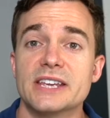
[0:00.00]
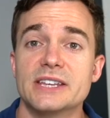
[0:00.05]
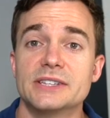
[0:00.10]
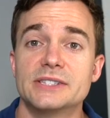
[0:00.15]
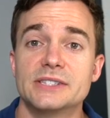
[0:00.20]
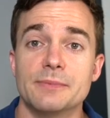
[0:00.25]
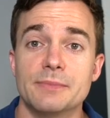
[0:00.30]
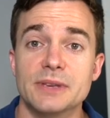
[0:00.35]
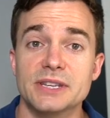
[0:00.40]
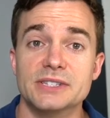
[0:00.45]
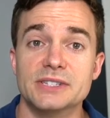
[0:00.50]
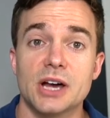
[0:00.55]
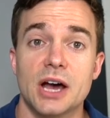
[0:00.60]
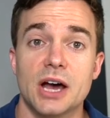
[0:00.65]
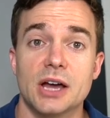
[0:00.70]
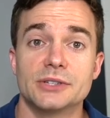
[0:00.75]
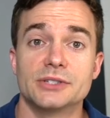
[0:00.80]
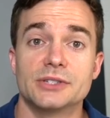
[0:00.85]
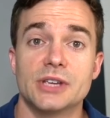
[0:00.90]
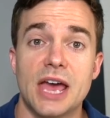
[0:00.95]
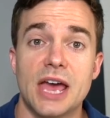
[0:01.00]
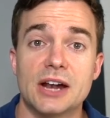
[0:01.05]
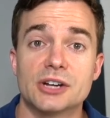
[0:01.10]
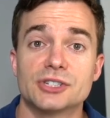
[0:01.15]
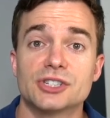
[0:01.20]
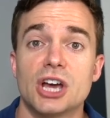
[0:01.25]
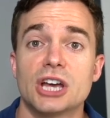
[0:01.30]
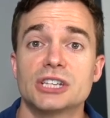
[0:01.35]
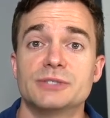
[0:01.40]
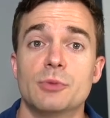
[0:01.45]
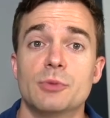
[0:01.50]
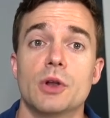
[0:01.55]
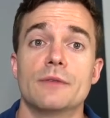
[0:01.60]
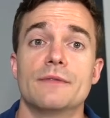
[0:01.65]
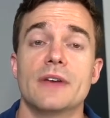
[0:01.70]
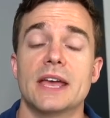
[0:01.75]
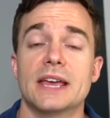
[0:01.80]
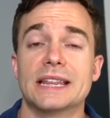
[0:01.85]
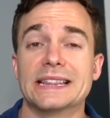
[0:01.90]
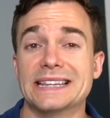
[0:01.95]
to be done to energize,
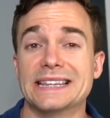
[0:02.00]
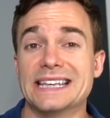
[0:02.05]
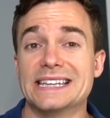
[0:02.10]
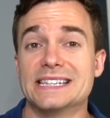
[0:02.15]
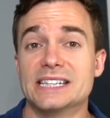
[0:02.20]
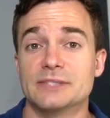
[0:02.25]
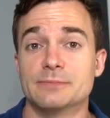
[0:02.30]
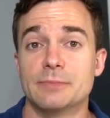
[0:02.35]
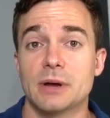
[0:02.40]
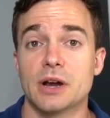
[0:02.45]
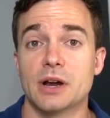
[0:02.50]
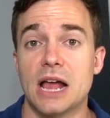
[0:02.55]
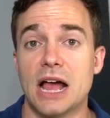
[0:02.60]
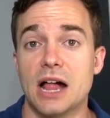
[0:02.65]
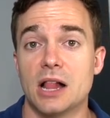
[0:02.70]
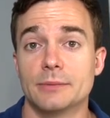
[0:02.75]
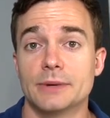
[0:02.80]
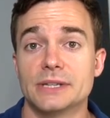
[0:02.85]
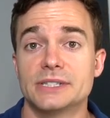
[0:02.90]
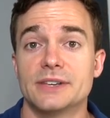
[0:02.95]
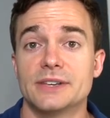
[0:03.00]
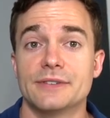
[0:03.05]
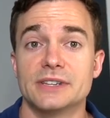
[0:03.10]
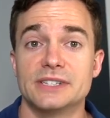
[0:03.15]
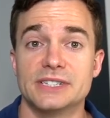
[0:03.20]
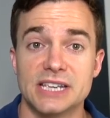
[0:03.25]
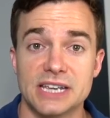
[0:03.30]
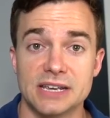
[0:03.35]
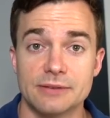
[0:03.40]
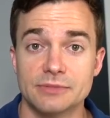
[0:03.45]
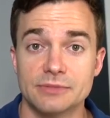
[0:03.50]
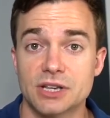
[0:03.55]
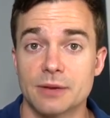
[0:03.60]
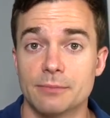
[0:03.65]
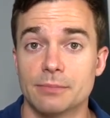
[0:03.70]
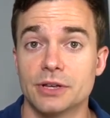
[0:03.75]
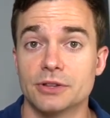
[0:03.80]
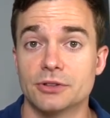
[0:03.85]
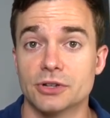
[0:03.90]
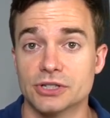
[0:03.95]
motivate, and lead disparate elements of a team to
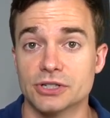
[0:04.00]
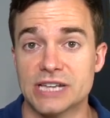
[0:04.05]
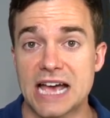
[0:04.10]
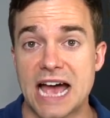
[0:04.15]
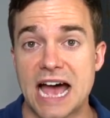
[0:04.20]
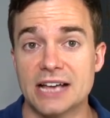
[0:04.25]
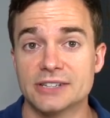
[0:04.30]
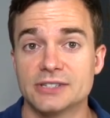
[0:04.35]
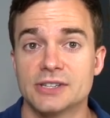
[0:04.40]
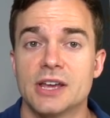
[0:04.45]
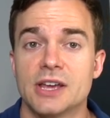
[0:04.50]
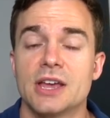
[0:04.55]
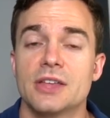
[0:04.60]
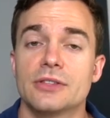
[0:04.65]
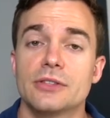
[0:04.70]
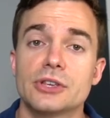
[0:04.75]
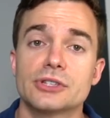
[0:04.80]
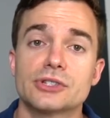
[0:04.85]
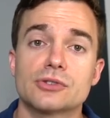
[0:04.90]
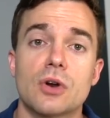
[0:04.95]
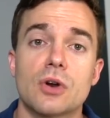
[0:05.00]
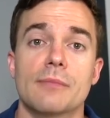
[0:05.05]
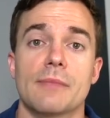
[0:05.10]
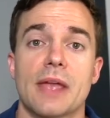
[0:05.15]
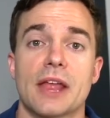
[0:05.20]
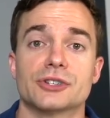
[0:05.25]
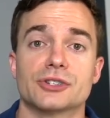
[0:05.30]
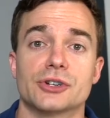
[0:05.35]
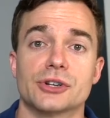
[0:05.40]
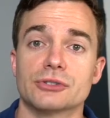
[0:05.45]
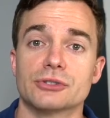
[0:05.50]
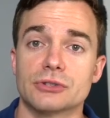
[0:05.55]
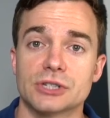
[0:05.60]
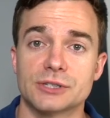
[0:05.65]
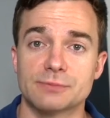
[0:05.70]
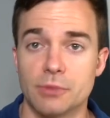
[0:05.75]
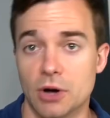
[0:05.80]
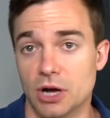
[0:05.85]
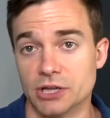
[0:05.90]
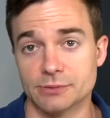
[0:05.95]
complete their tasks, the Scrum manager is
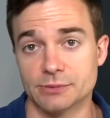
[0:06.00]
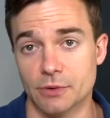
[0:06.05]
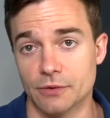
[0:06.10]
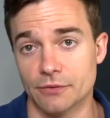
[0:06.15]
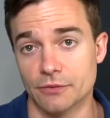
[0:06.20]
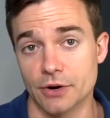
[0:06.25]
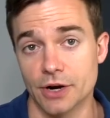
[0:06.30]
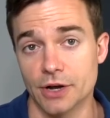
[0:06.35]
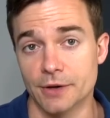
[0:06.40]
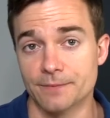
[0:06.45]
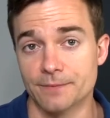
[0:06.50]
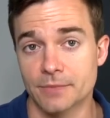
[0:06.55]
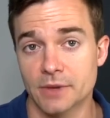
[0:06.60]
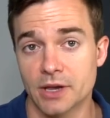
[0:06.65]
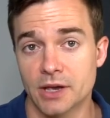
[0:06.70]
responsible for it.